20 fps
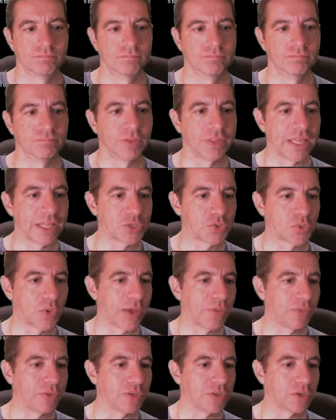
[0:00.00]
But that's what I
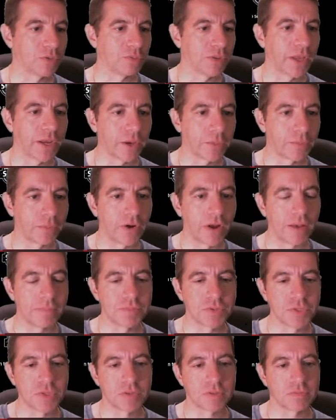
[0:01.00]
would do. Player
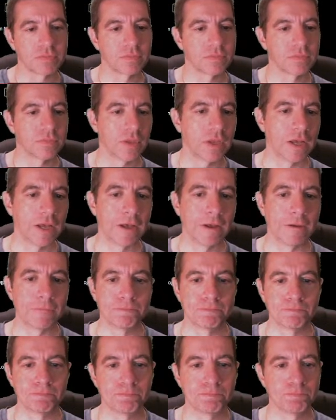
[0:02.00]
props,
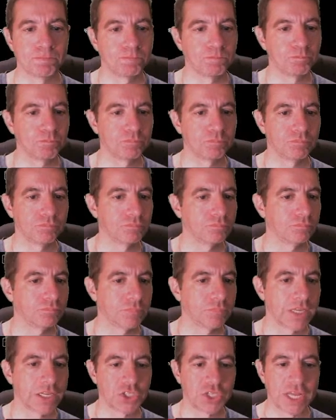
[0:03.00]

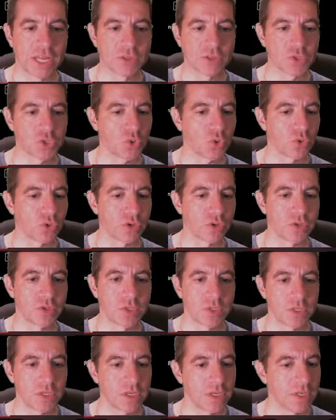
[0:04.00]
touchdown
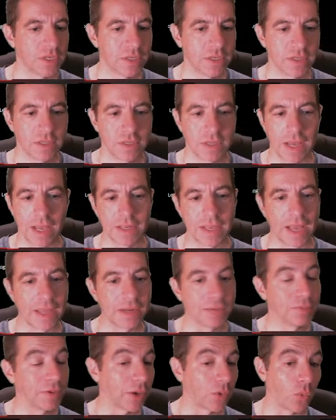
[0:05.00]
scores. I'd
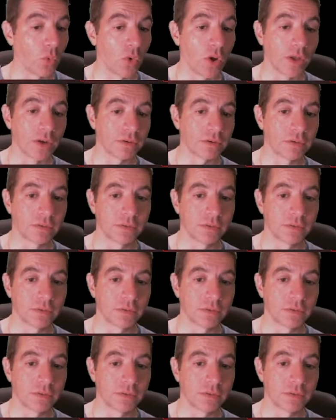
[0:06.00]
pick one.